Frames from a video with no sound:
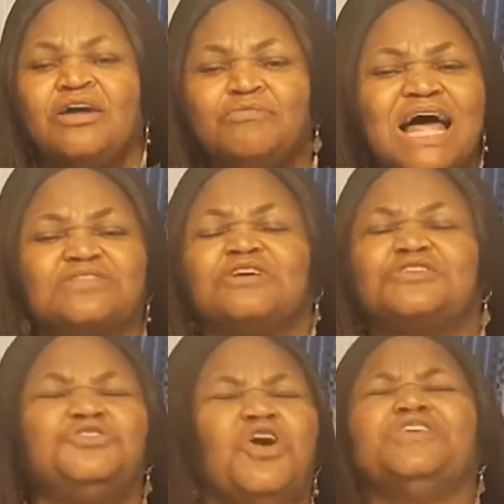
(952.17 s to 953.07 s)
Let
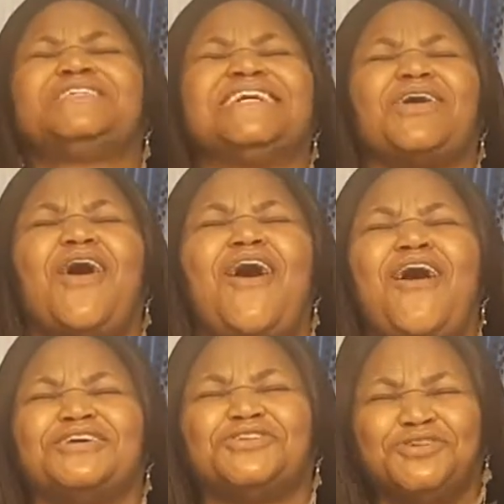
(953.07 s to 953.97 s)
us use it
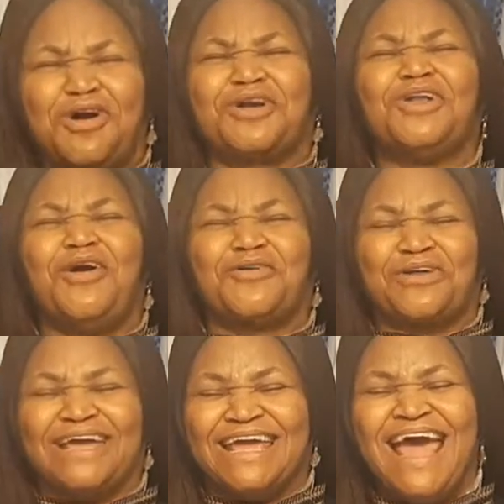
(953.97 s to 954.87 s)
all to your
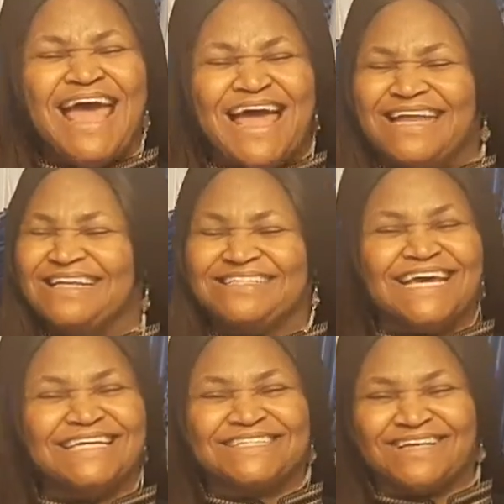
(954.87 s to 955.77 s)
glory. Amen. In
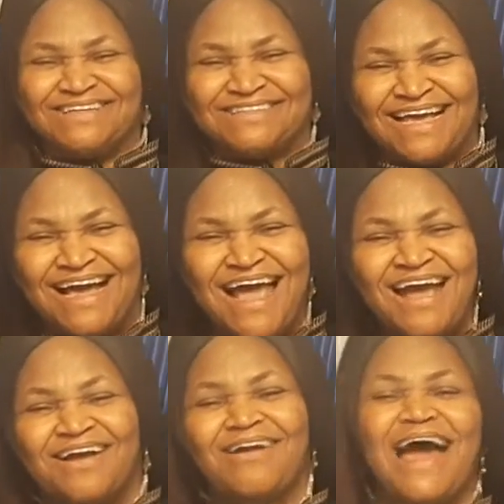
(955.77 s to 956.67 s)
Jesus
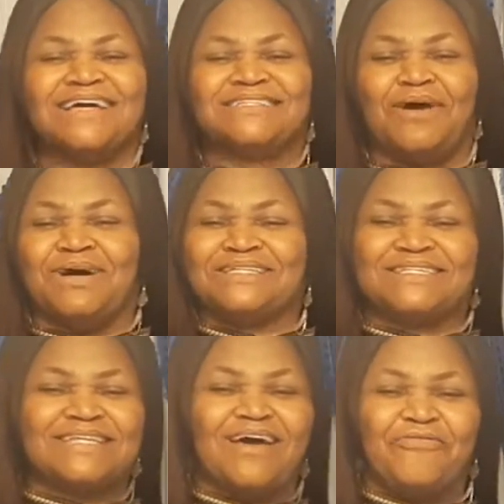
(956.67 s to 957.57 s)
Christ, our
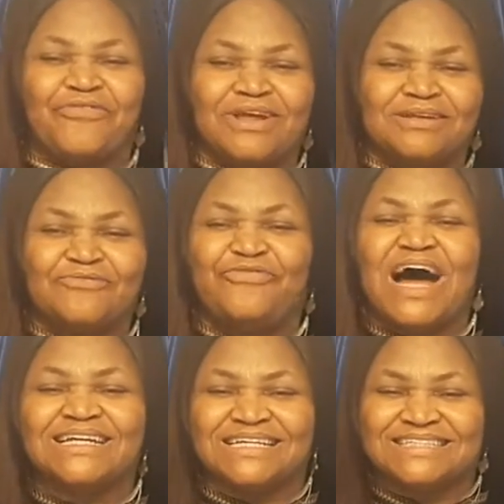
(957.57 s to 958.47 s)
suffering
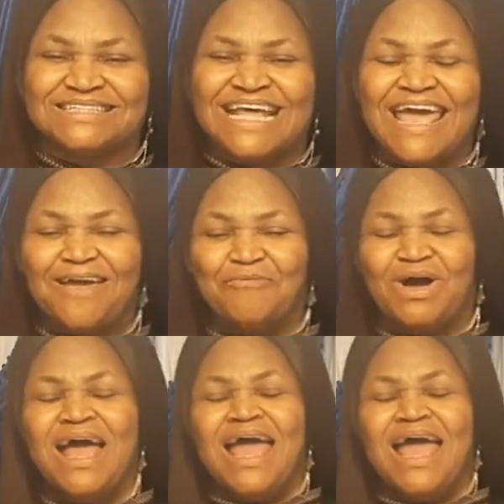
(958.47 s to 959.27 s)
Father's name.